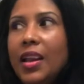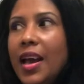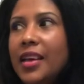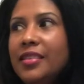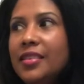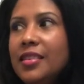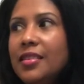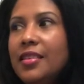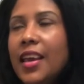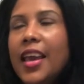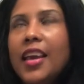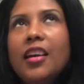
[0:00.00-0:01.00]
like to
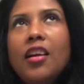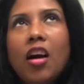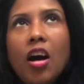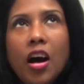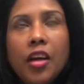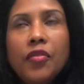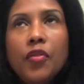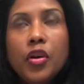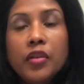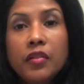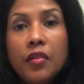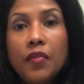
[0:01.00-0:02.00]
thank God,
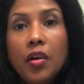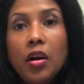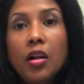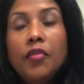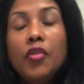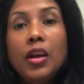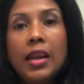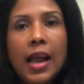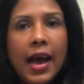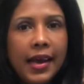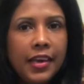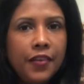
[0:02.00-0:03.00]
first of all, for
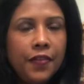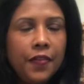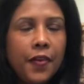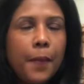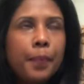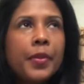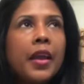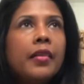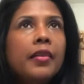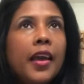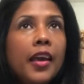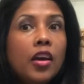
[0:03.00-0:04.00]
life.
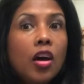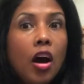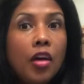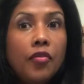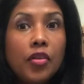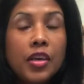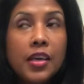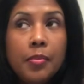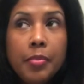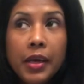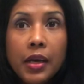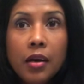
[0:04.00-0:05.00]
Thank God for
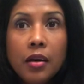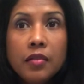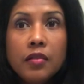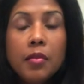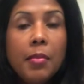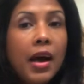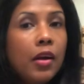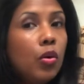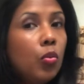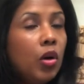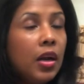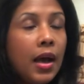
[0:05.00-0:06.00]
keeping us, no matter
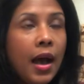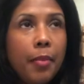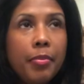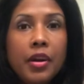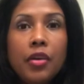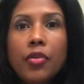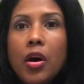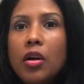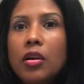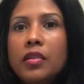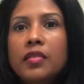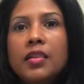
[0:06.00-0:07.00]
what happened
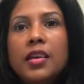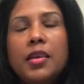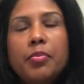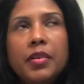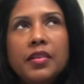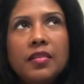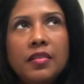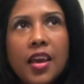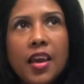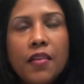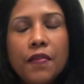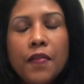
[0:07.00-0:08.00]
around us, to keep us
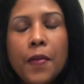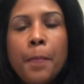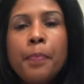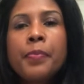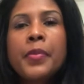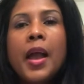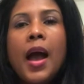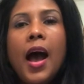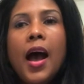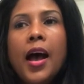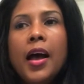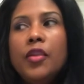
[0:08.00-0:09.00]
safe
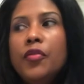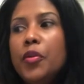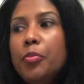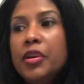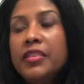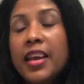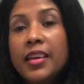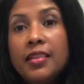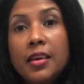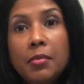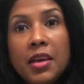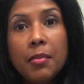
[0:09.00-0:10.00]
and for
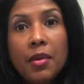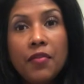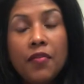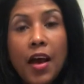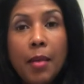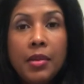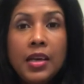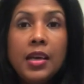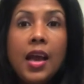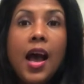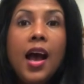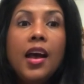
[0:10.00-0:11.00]
protecting my
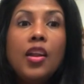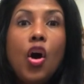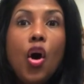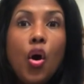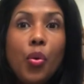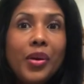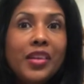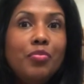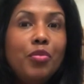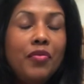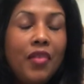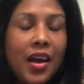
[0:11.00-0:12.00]
family and always
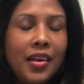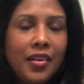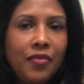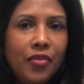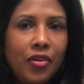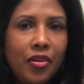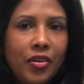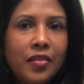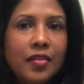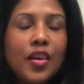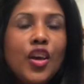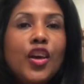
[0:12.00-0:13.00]
providing for us.
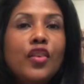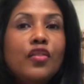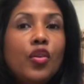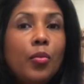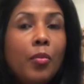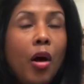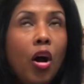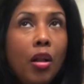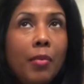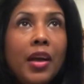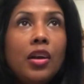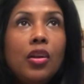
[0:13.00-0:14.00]
So all
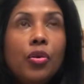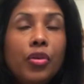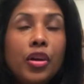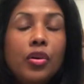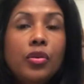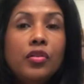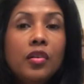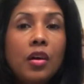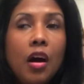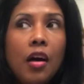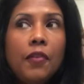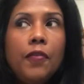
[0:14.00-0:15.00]
my glory go to
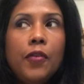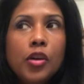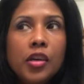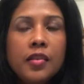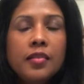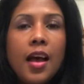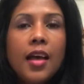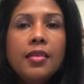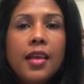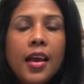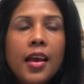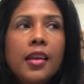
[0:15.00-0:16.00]
God first and
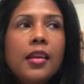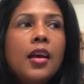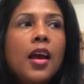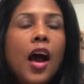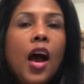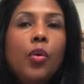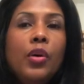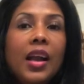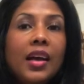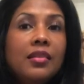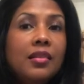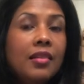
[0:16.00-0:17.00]
then I would
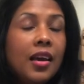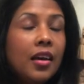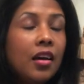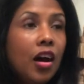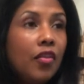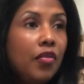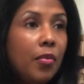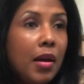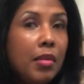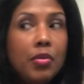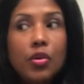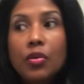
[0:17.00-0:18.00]
like to thank God for
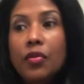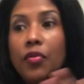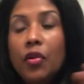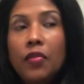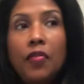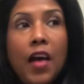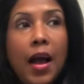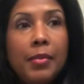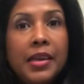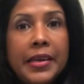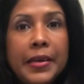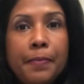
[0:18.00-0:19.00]
my beautiful
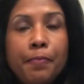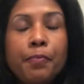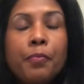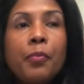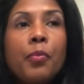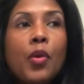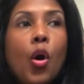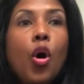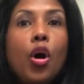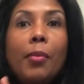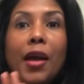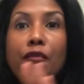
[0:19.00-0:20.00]
family,
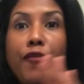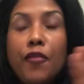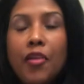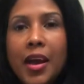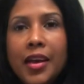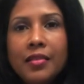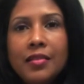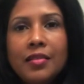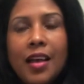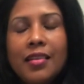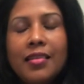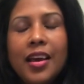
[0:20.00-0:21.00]
all my friends.
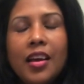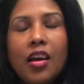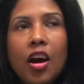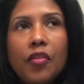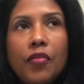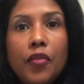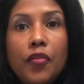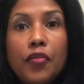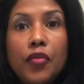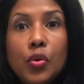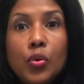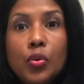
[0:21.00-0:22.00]
I thank God for
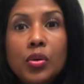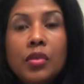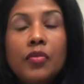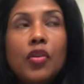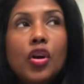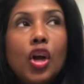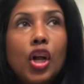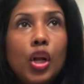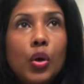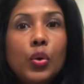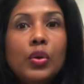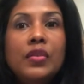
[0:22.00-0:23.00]
food, for
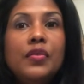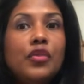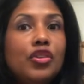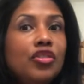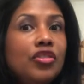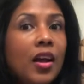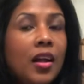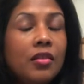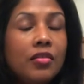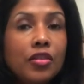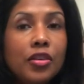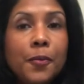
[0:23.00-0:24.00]
clothes, for
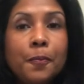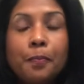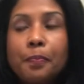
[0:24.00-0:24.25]
shelter,